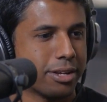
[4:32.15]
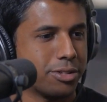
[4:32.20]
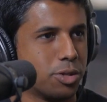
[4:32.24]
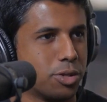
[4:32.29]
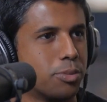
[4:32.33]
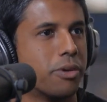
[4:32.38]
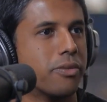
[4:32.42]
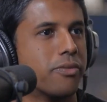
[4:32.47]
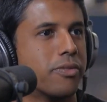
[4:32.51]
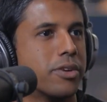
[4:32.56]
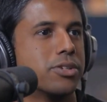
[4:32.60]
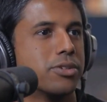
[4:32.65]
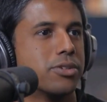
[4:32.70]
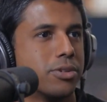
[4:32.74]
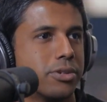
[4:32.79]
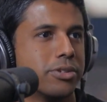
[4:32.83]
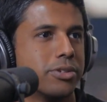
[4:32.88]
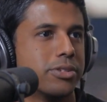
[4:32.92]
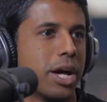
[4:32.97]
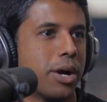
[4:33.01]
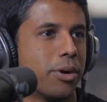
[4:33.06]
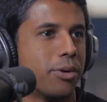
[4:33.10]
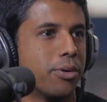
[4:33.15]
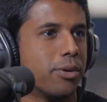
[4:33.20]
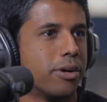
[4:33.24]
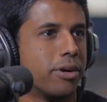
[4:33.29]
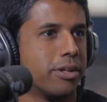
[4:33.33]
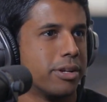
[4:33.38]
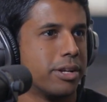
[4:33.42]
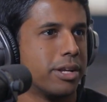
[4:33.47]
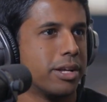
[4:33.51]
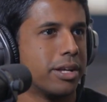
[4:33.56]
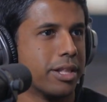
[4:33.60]
superficial sound
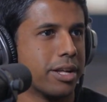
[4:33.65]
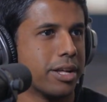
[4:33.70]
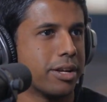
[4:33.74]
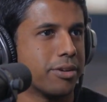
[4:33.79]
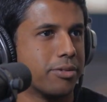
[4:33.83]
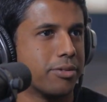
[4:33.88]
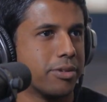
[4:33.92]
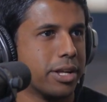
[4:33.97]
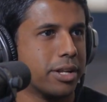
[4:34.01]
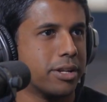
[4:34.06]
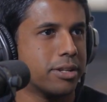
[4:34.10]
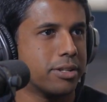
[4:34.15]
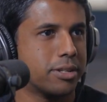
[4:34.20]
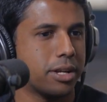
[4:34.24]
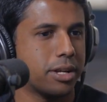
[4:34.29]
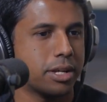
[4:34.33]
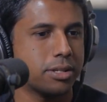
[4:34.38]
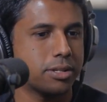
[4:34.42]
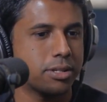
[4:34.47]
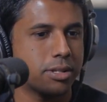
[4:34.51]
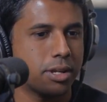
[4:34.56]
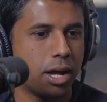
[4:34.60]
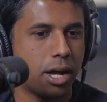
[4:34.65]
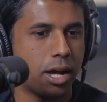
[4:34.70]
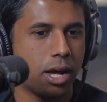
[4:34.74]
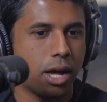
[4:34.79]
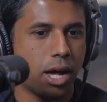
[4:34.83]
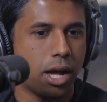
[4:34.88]
quality related things.